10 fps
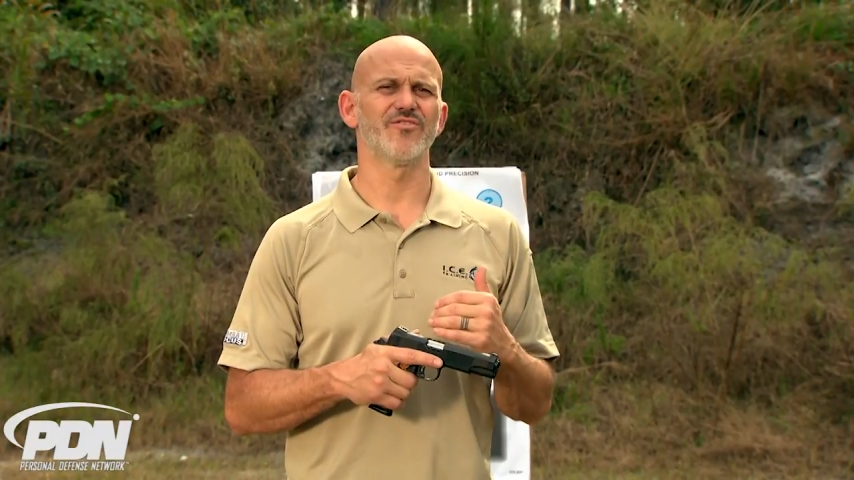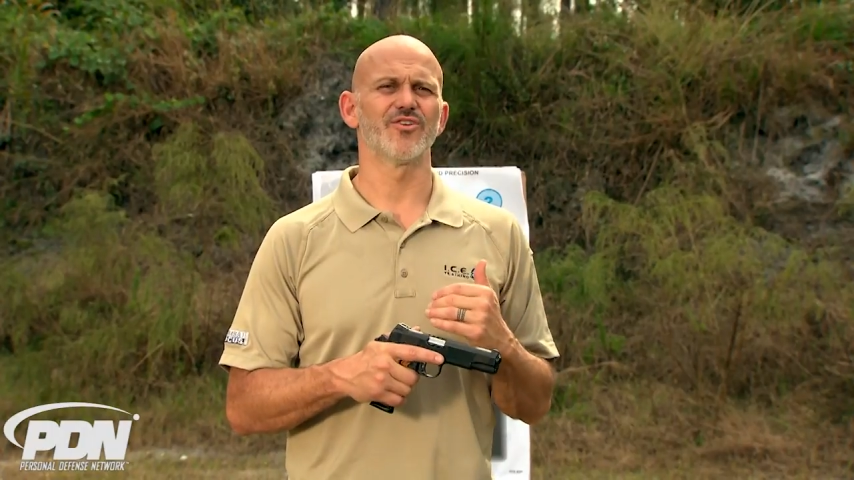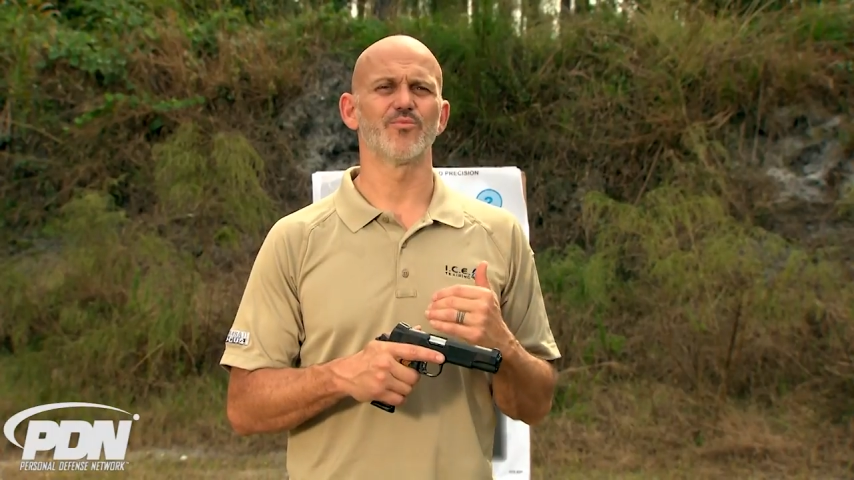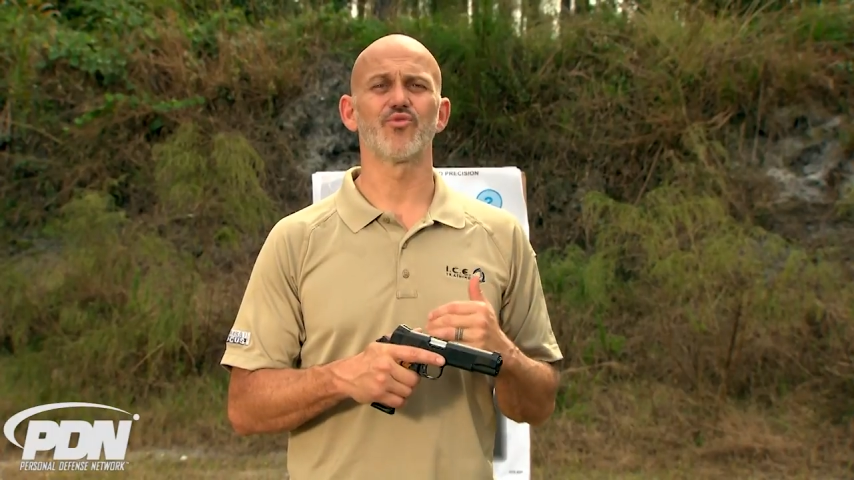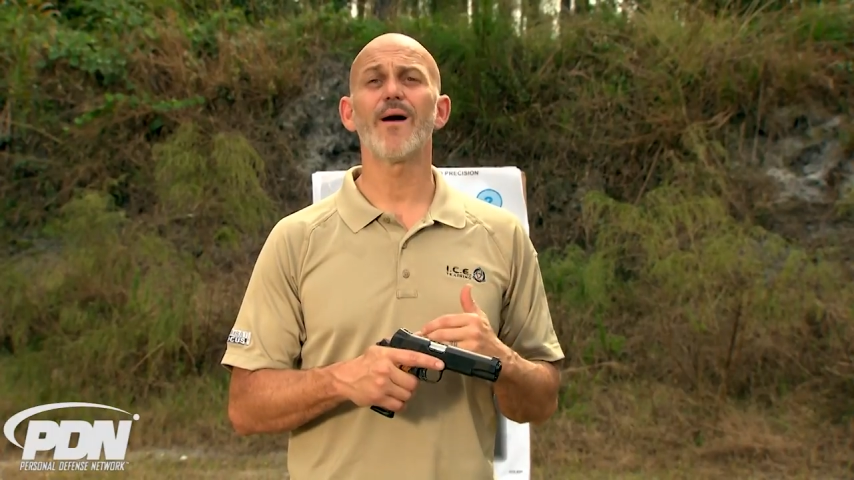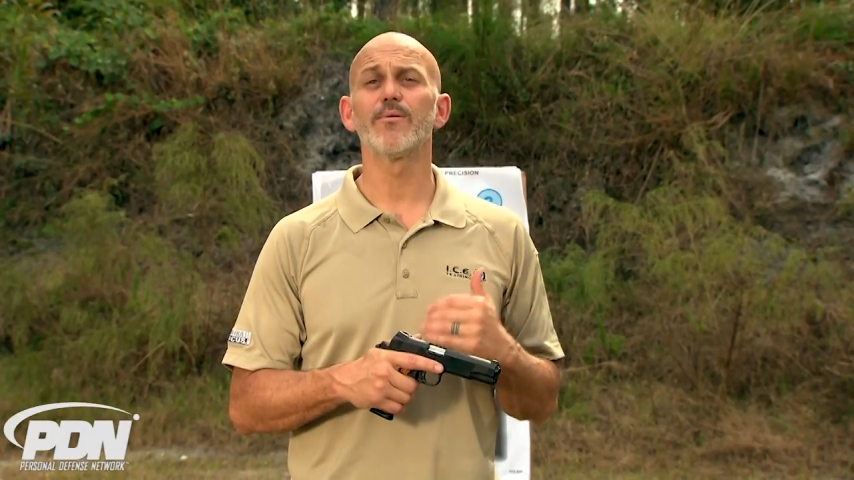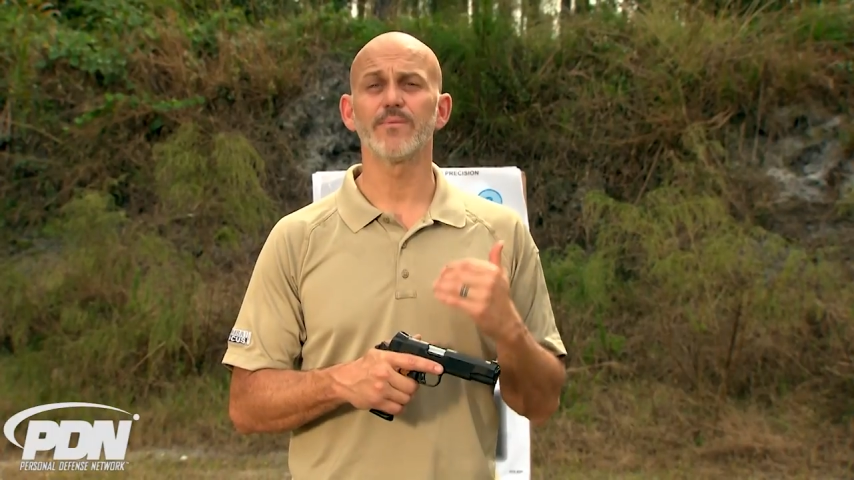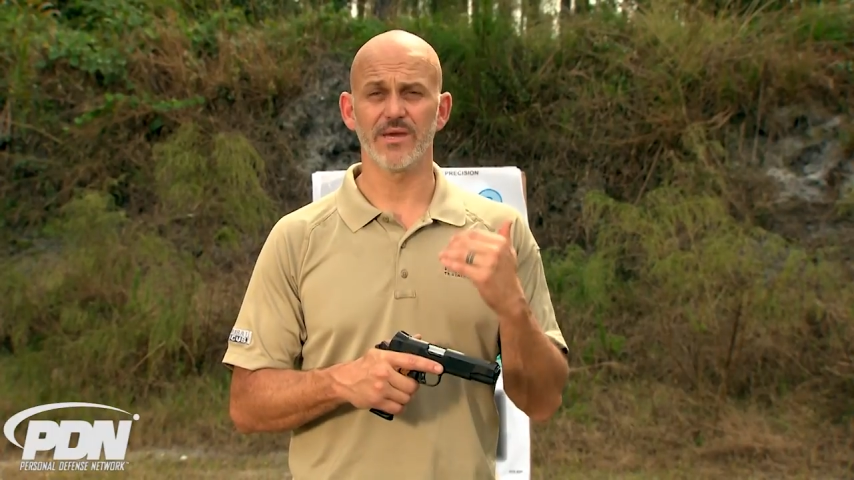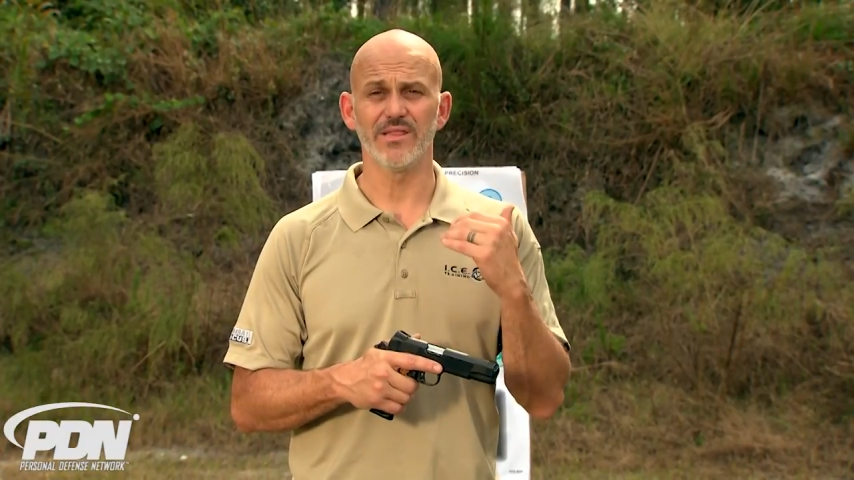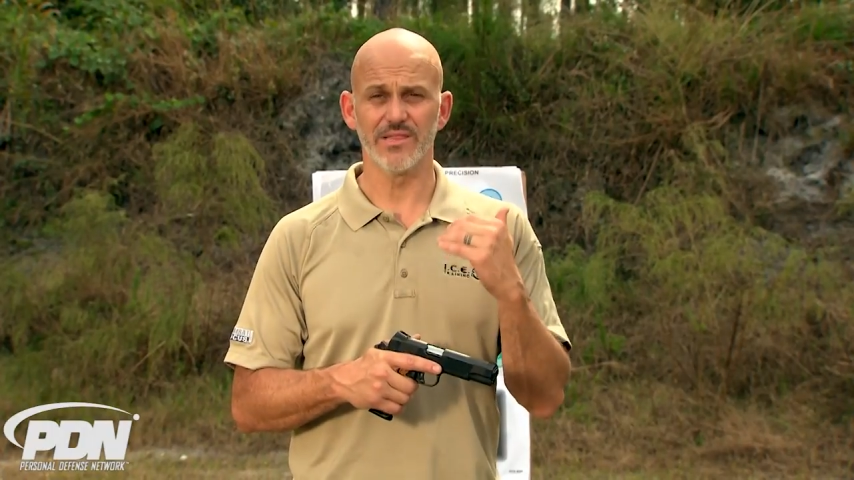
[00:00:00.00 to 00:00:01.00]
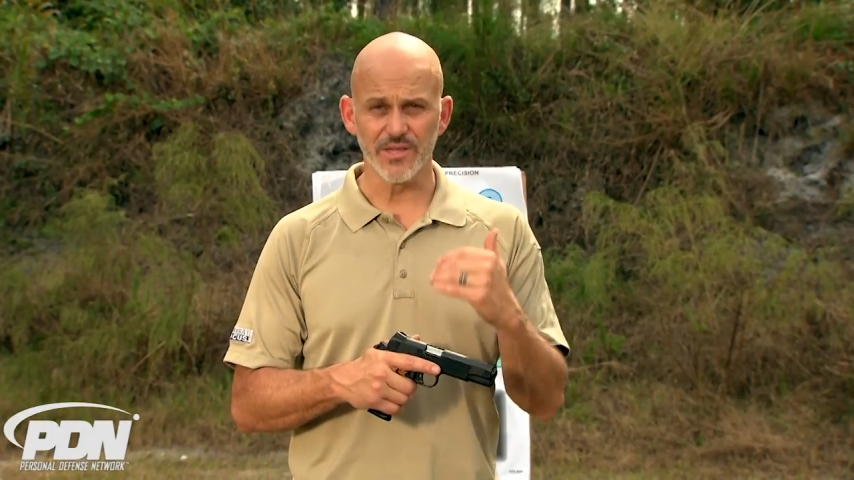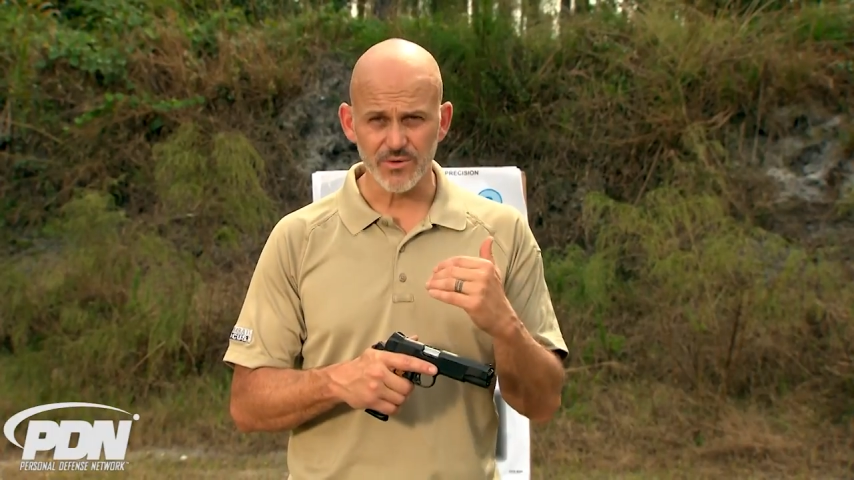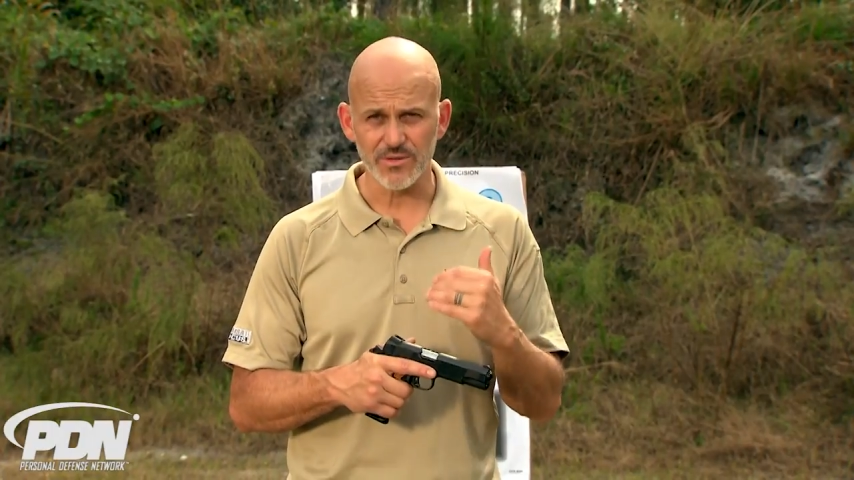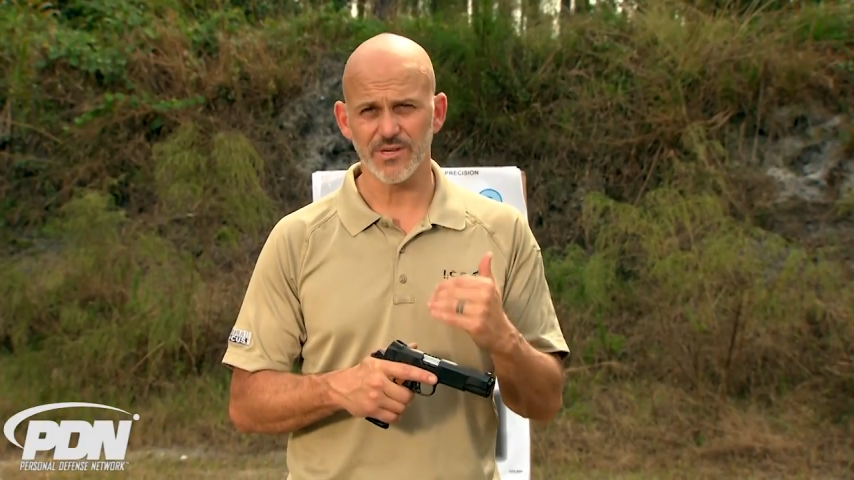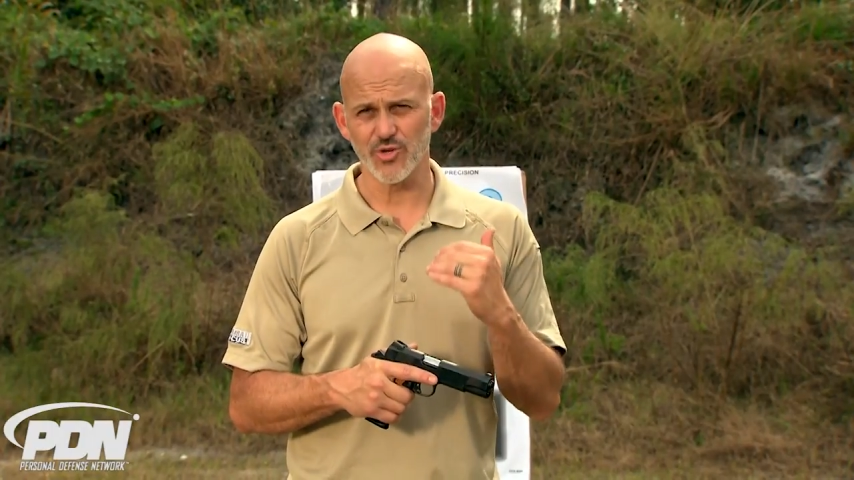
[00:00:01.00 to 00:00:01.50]
that are probably
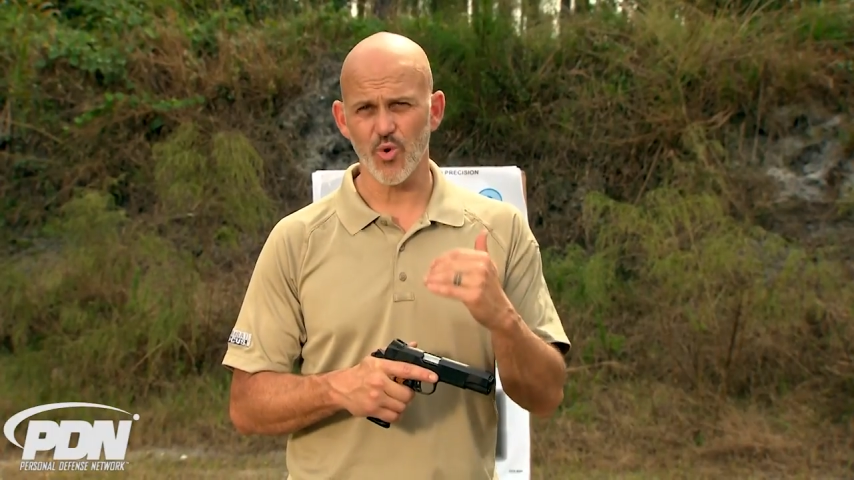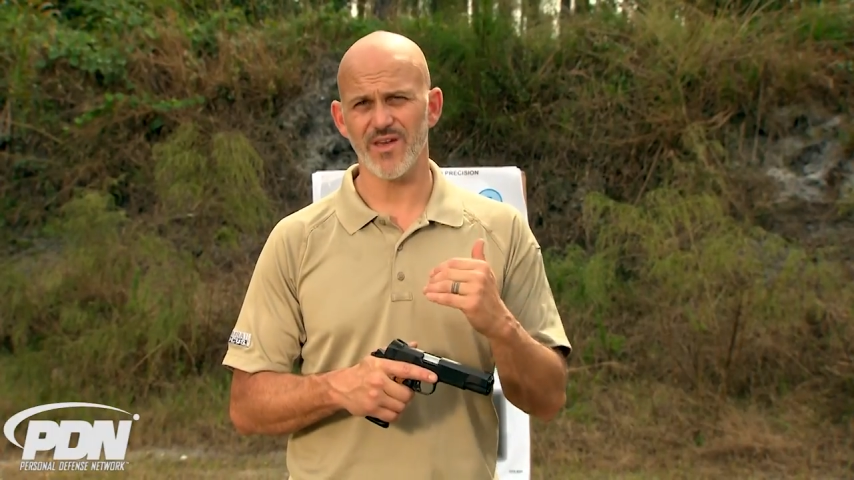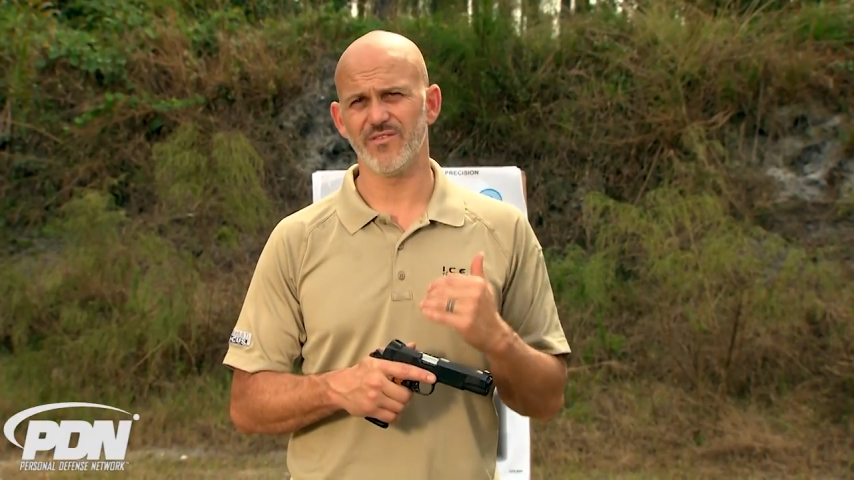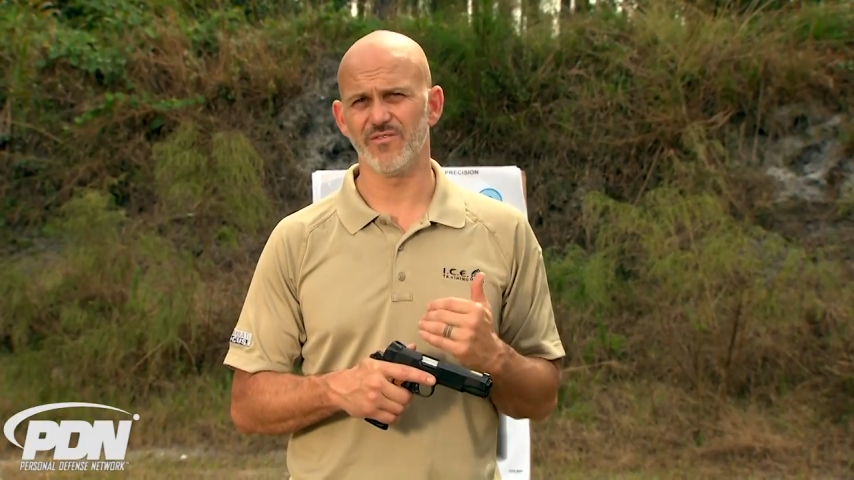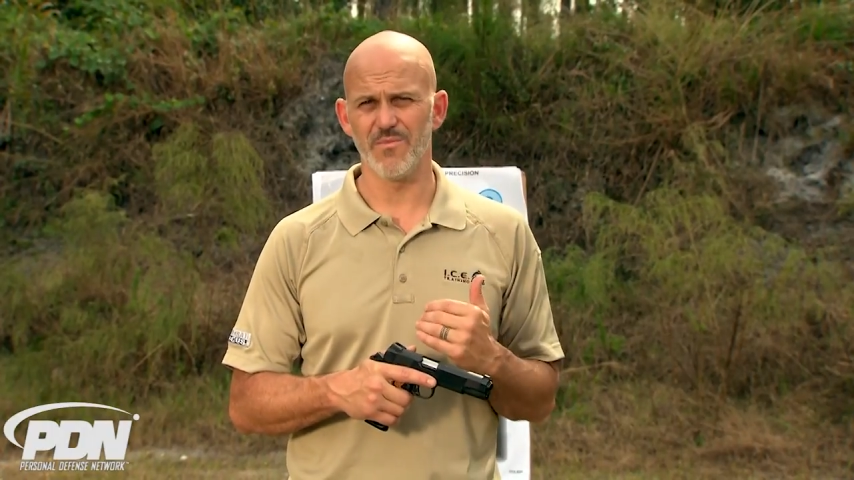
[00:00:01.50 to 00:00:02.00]
literally twice as